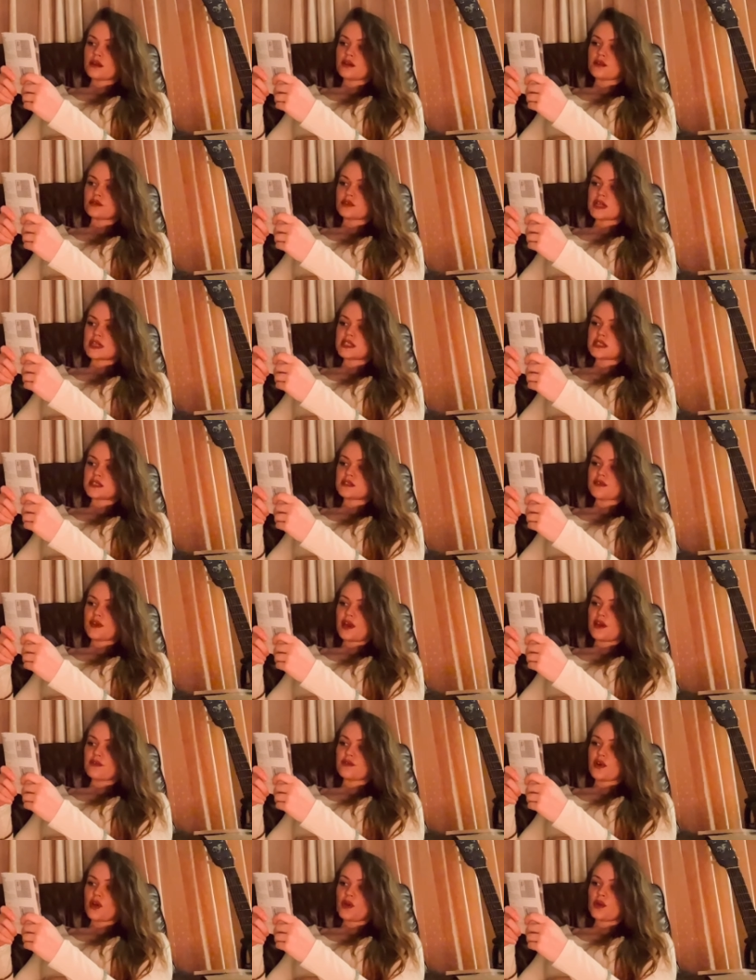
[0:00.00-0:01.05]
Reasons for
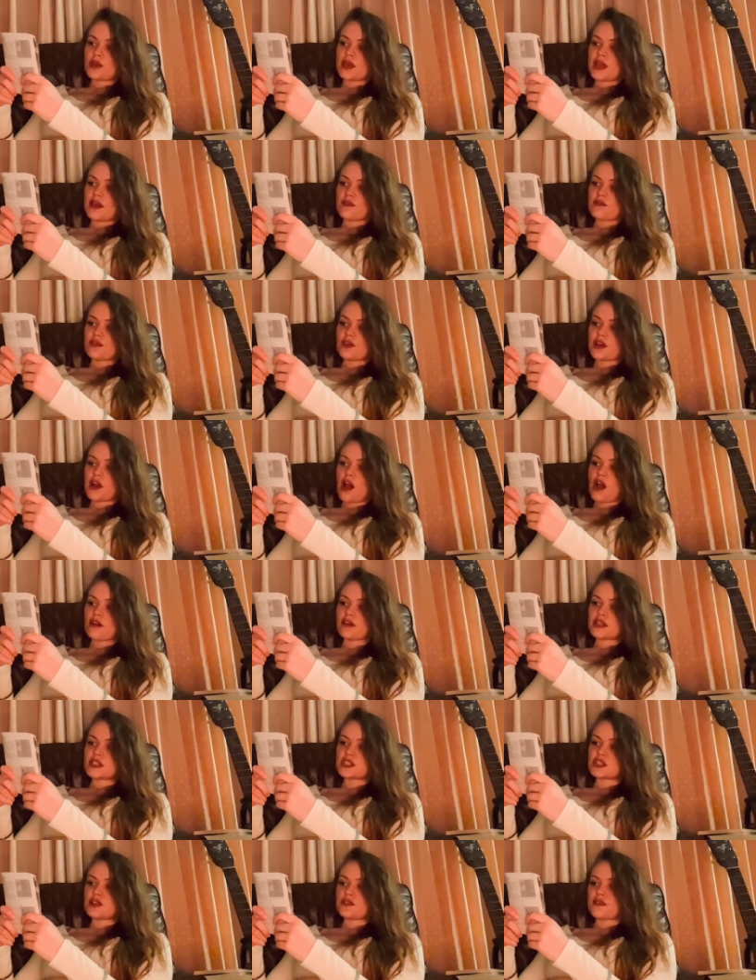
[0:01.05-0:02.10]
invoking: for
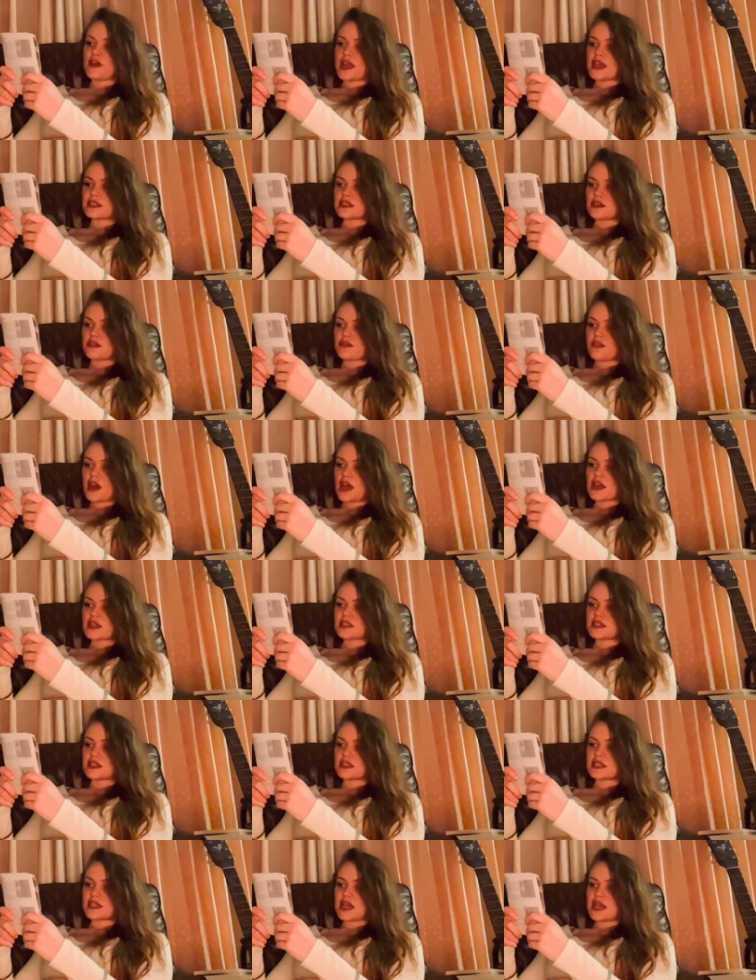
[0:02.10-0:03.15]
courage to face
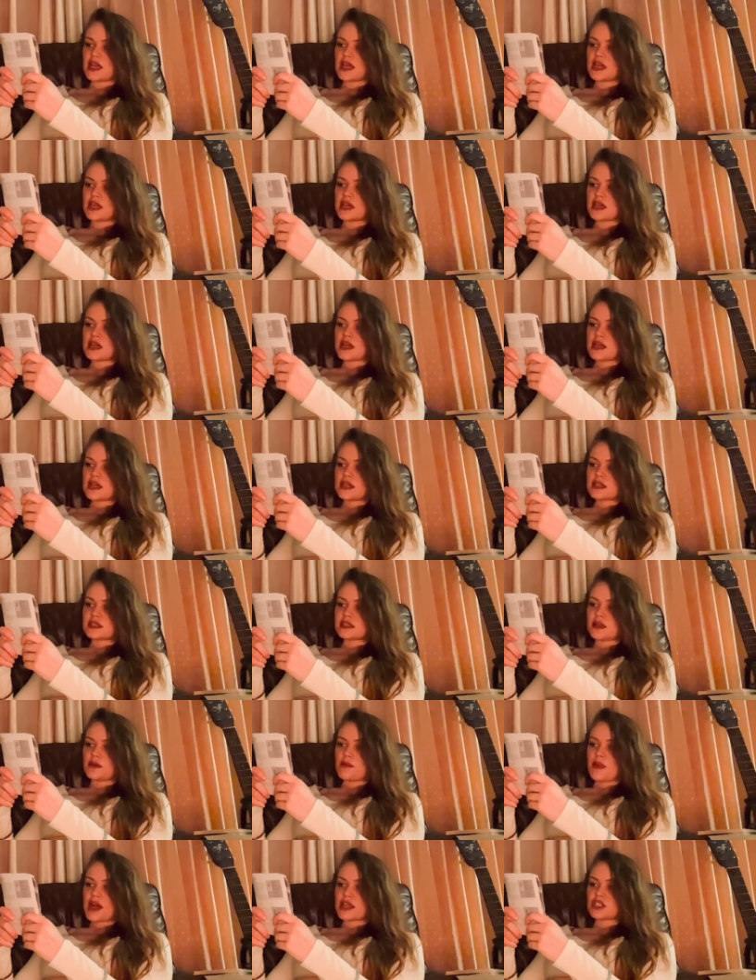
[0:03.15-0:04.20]
adversity,
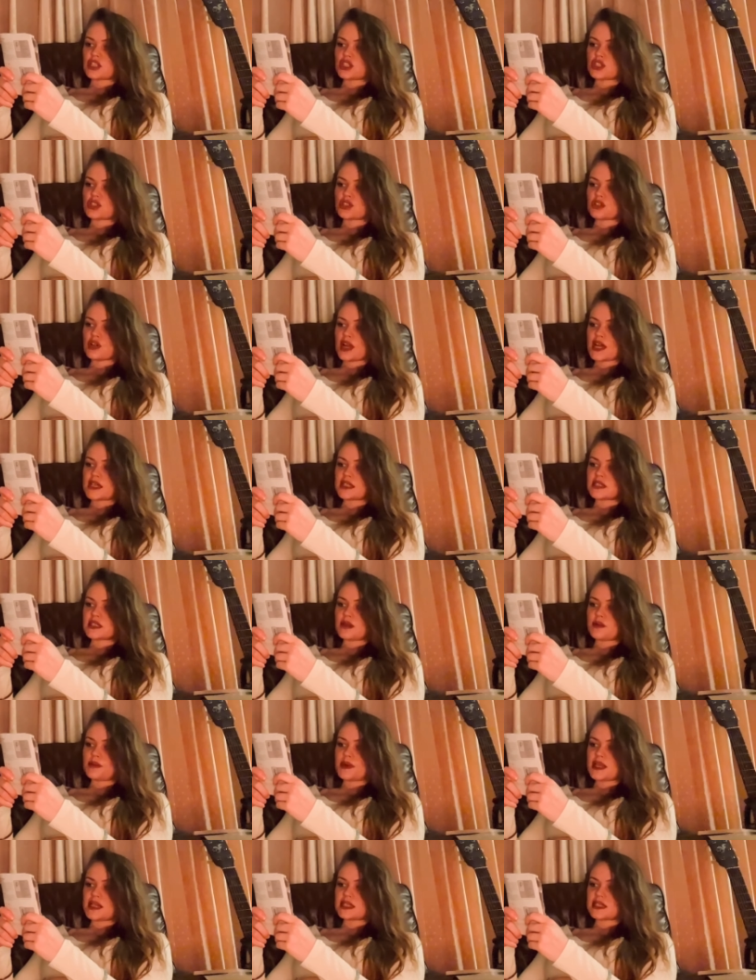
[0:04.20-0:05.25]
to magistrates to
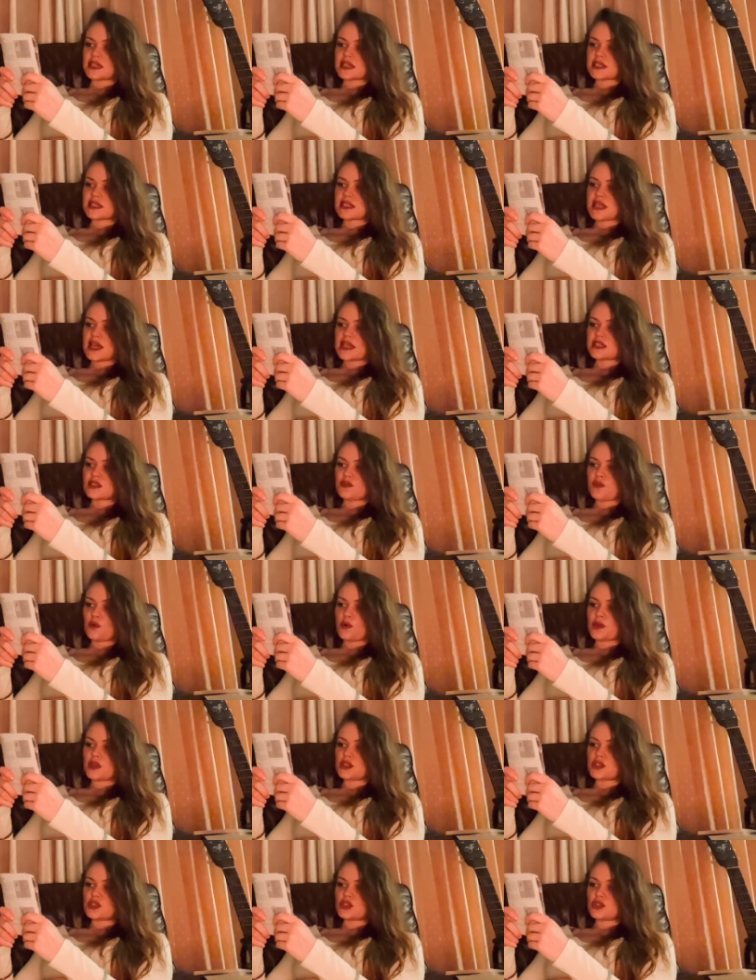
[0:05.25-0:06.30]
be successful
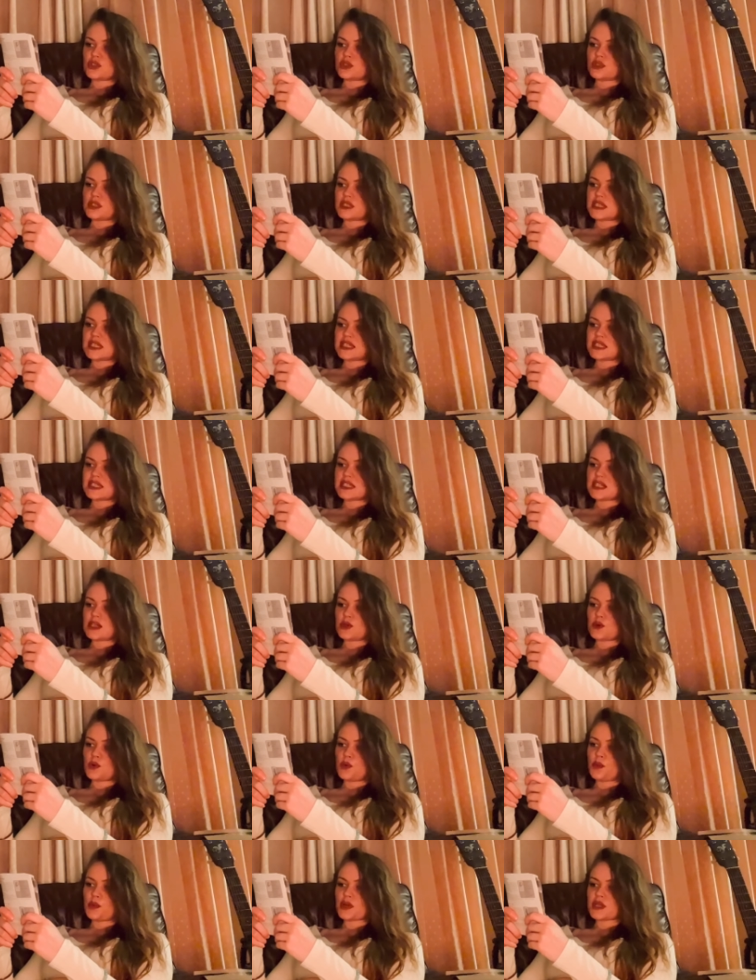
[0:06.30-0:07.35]
in
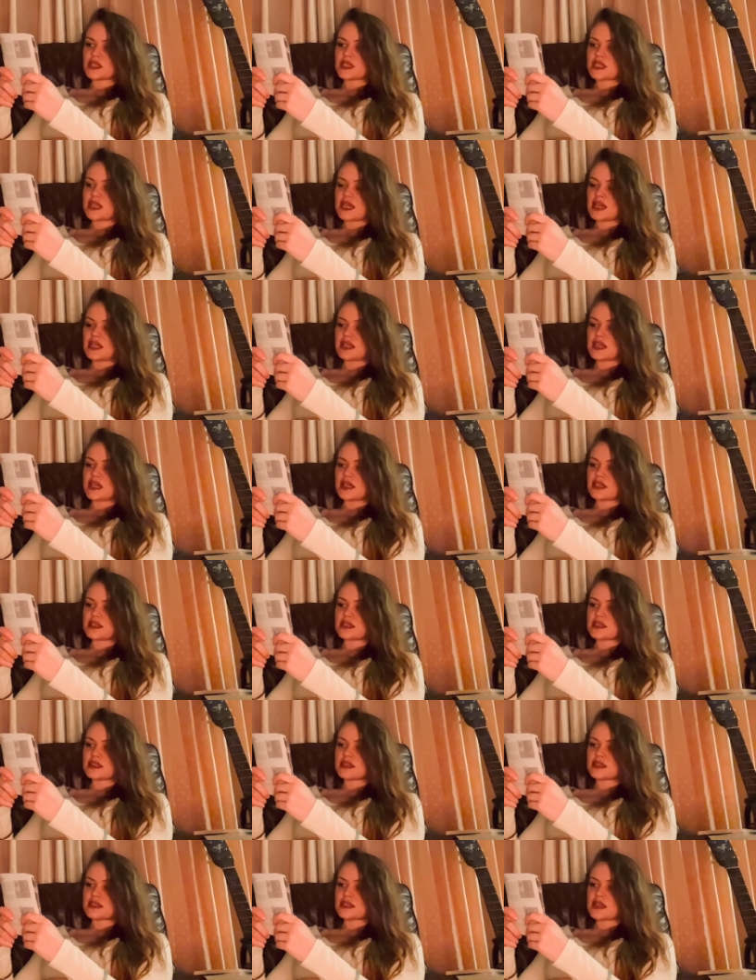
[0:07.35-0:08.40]
judicial
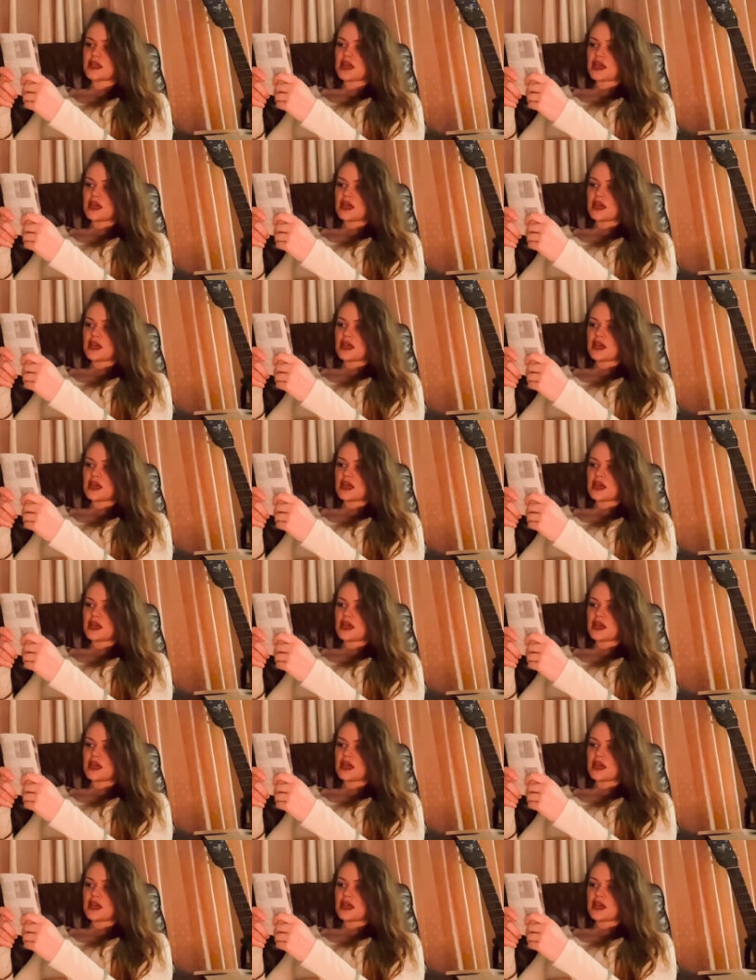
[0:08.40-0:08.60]
proceedings,